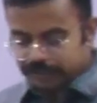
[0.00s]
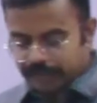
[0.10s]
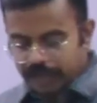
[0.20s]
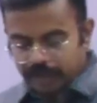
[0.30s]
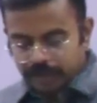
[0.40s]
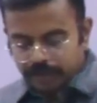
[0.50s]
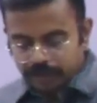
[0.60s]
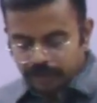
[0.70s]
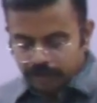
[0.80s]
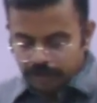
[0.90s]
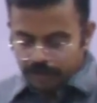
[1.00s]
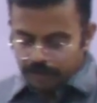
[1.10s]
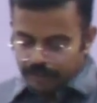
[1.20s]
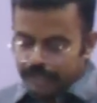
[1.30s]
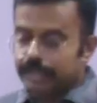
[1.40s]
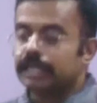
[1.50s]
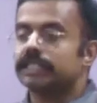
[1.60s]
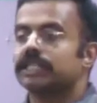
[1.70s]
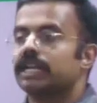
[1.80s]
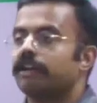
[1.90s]
it is a
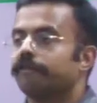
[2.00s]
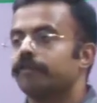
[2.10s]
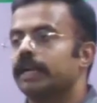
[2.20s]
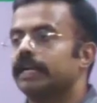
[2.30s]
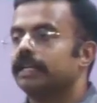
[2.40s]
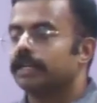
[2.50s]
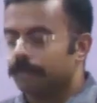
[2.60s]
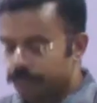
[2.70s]
industrial effluent. It